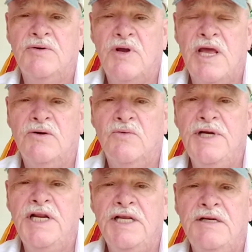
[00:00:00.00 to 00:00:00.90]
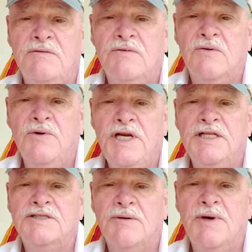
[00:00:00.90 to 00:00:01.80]
and we
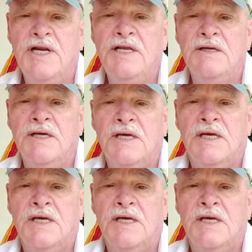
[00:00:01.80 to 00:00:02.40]
need somebody